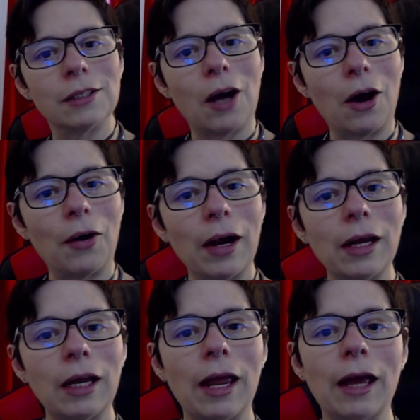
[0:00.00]
All right,
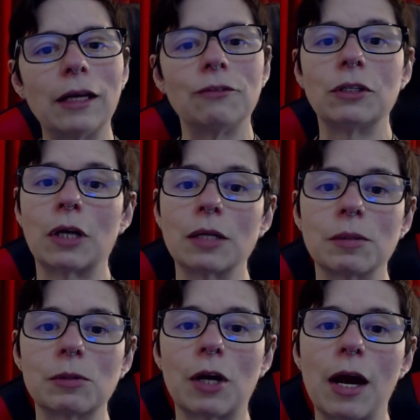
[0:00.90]
and if you're not
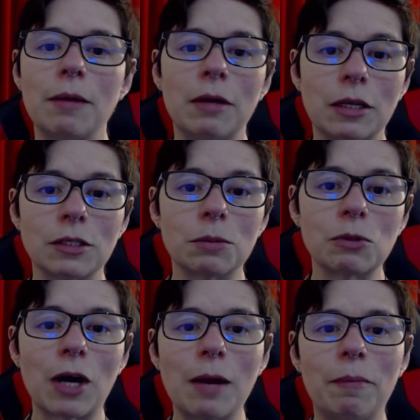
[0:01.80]
subscribed, hit the
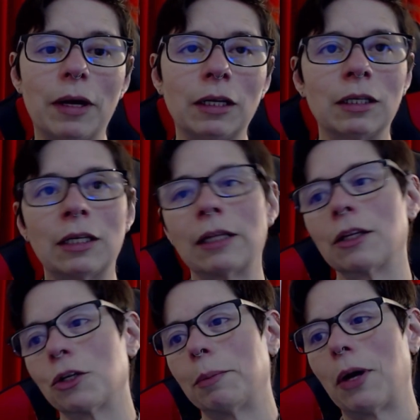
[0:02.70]
subscribe button and the
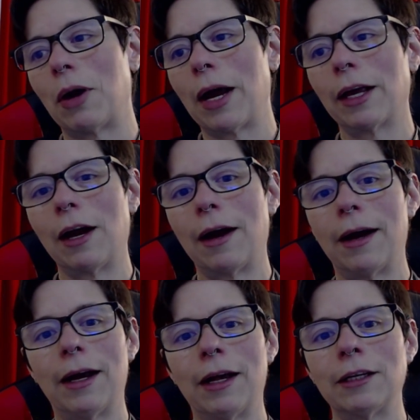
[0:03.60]
little bell
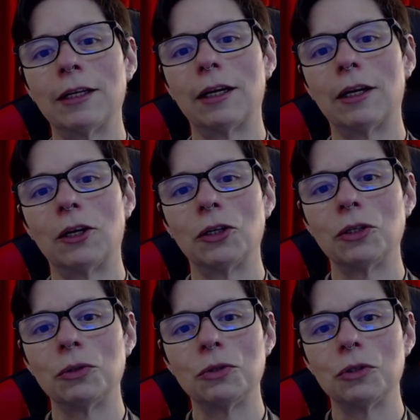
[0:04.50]
icon, uh,
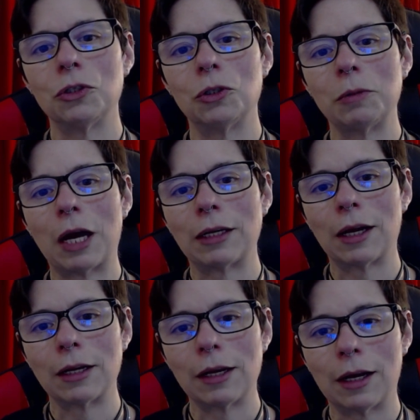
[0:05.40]
YouTube, yada,
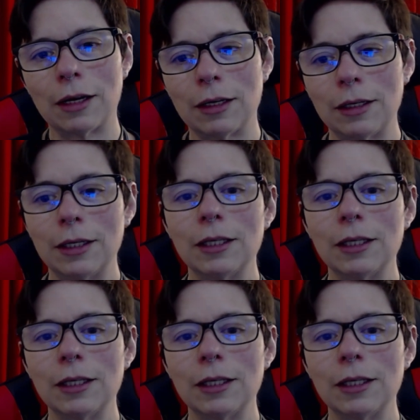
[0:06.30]
yada, yada.